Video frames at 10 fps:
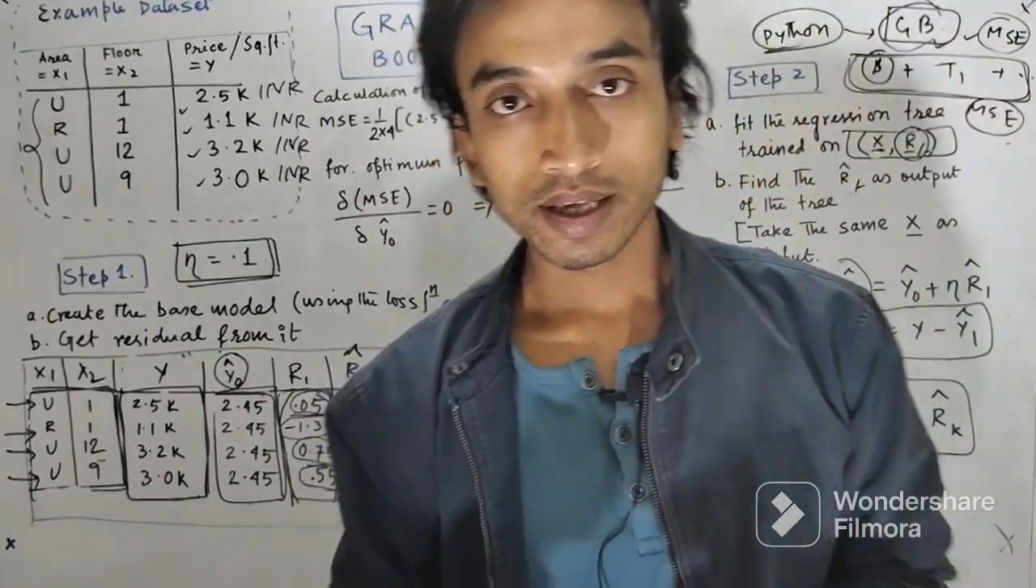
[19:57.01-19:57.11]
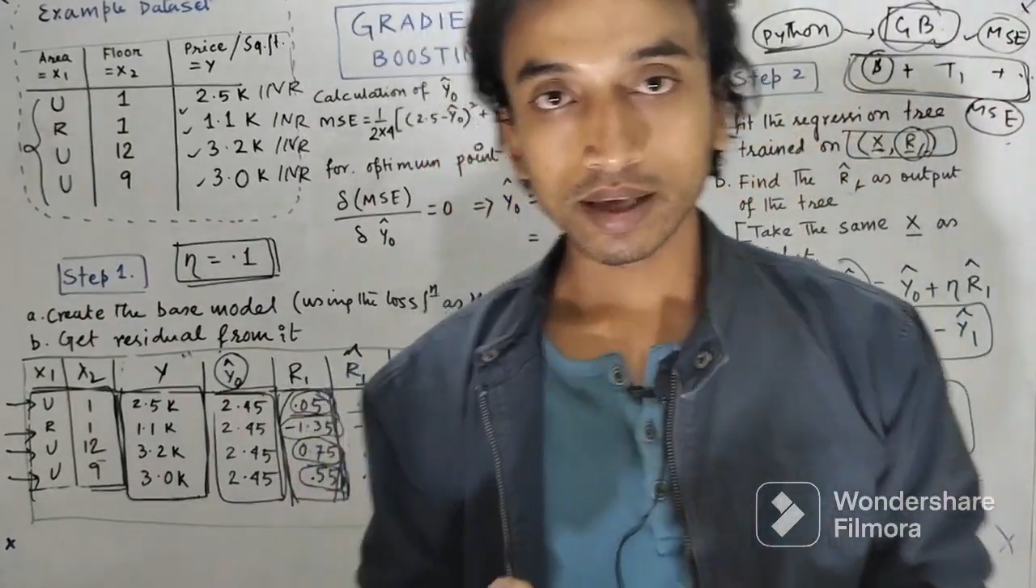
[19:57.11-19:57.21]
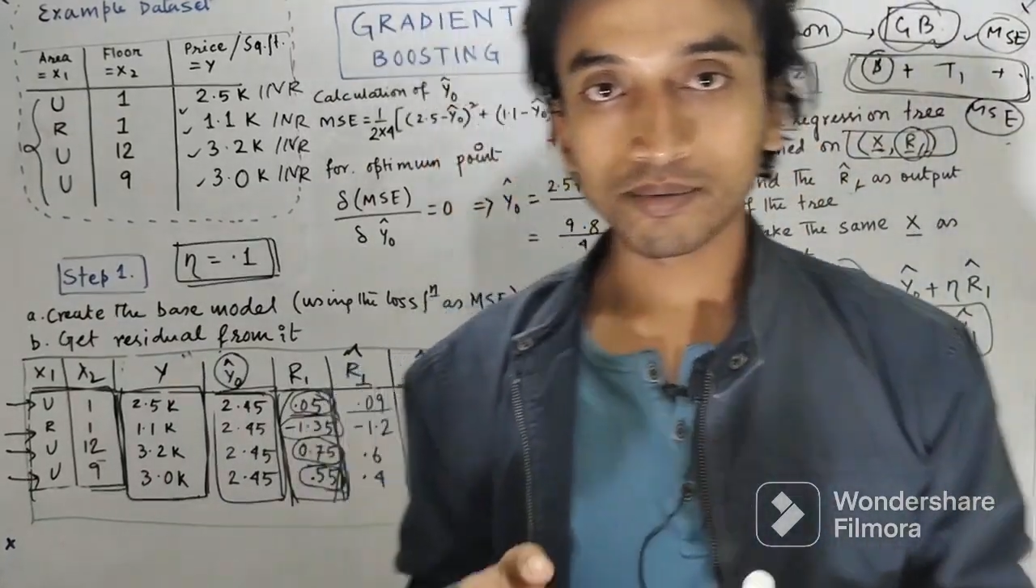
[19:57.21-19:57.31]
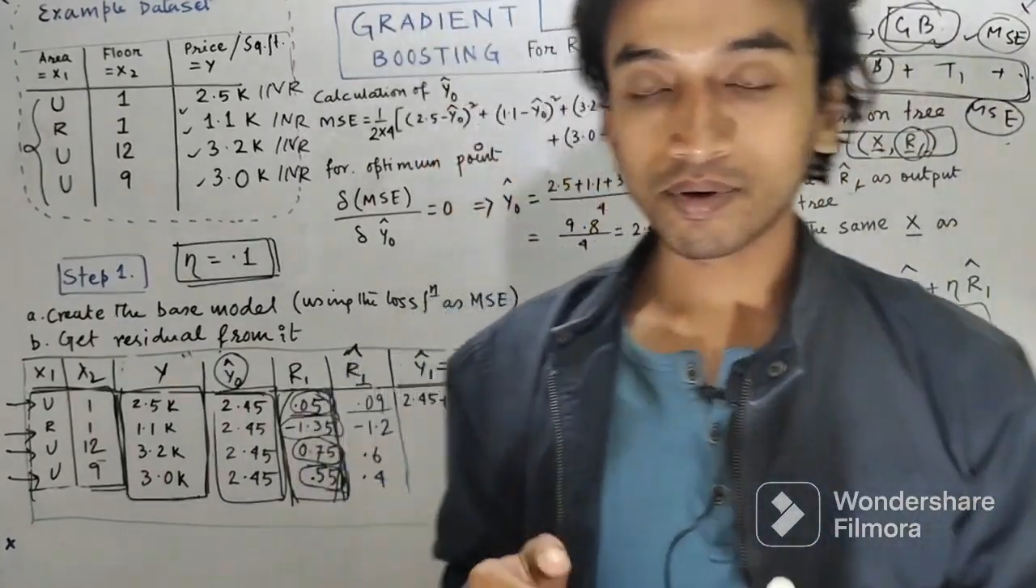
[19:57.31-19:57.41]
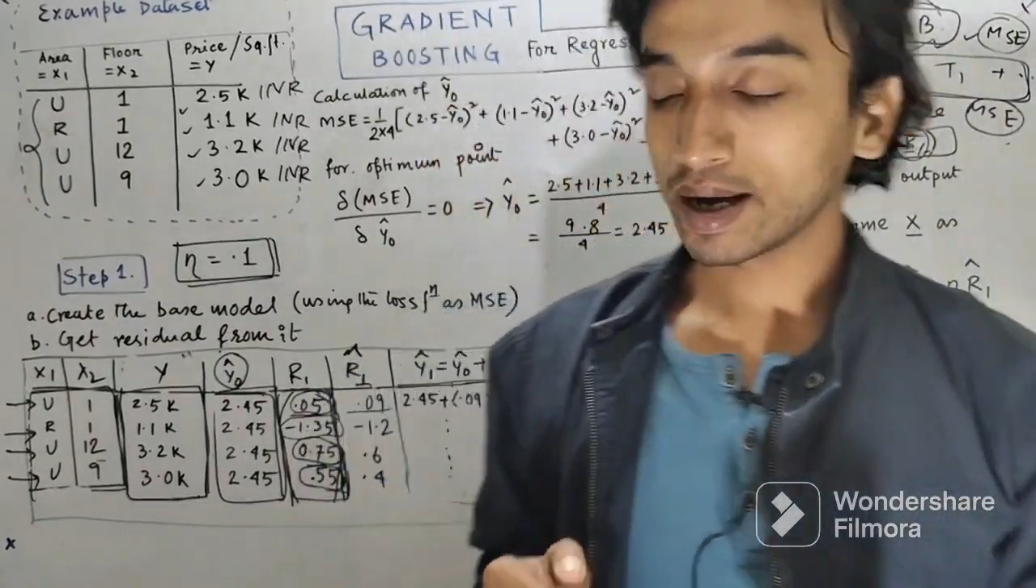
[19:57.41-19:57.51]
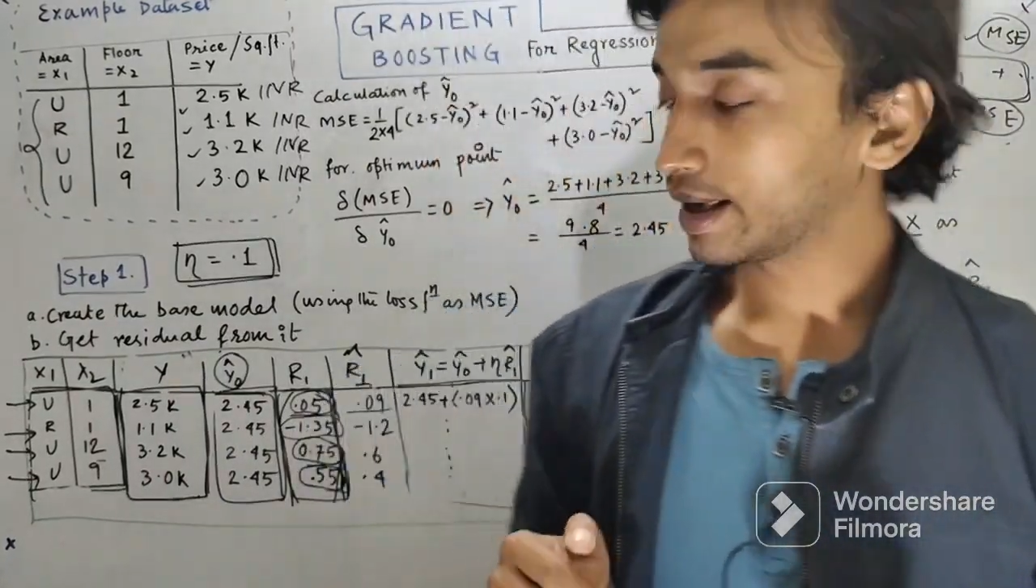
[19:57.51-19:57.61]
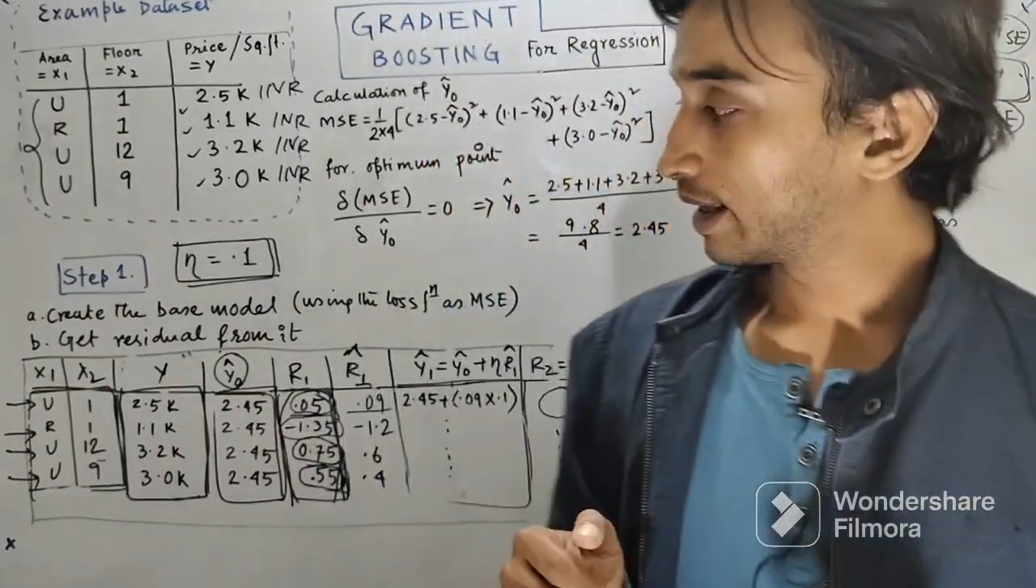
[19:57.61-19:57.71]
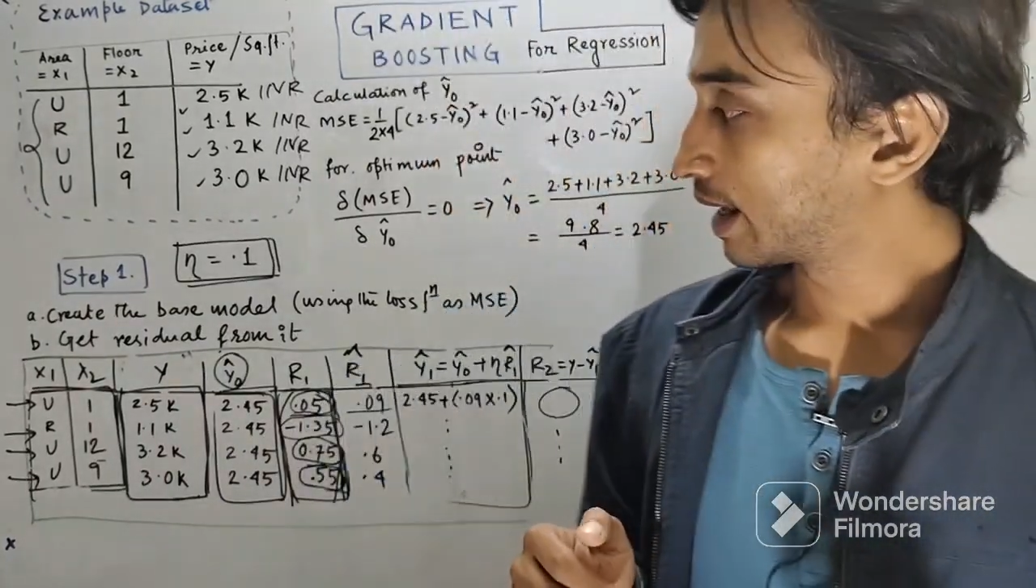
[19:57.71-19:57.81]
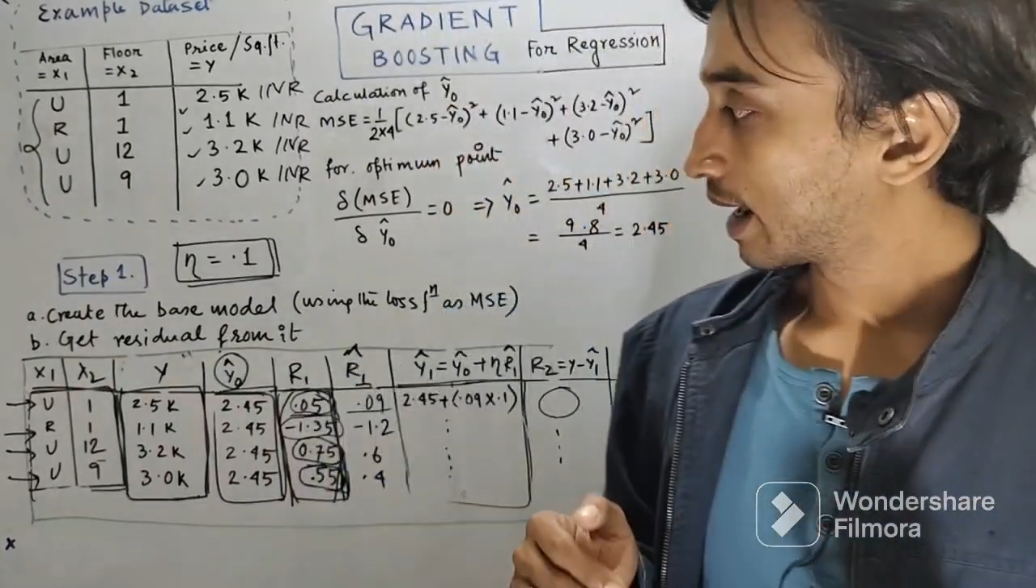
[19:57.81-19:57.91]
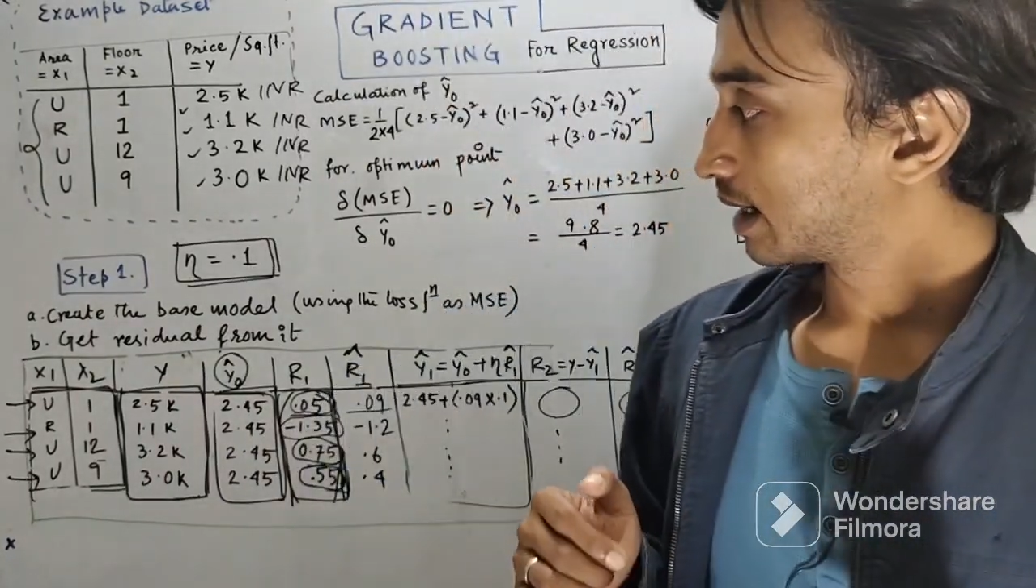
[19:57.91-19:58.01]
if
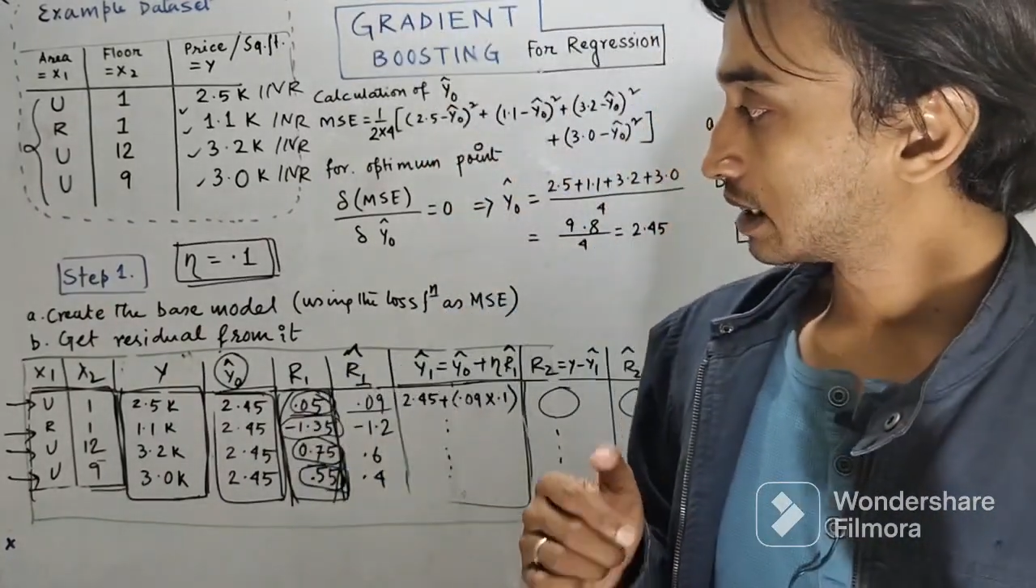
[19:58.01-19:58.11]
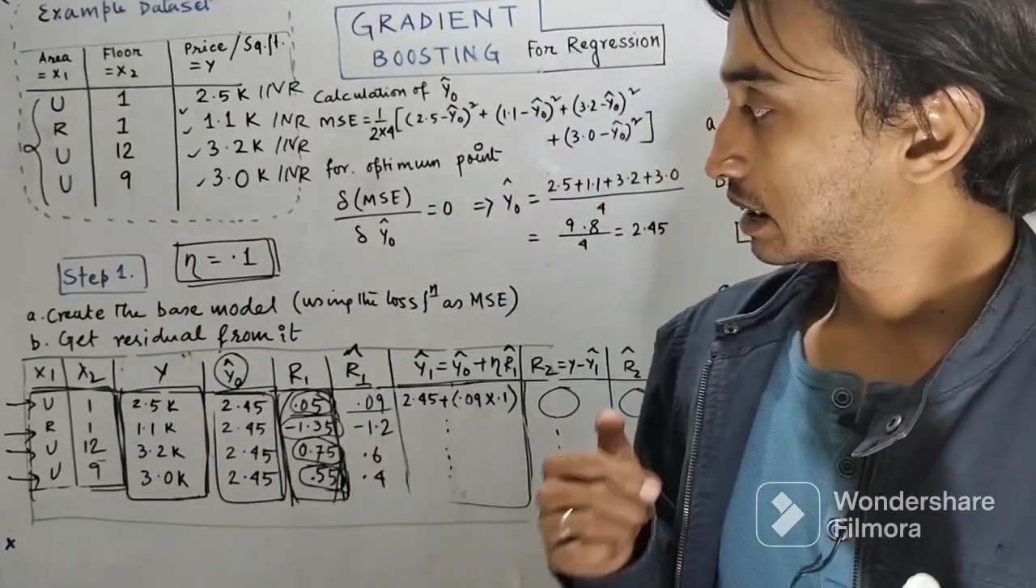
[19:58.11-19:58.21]
I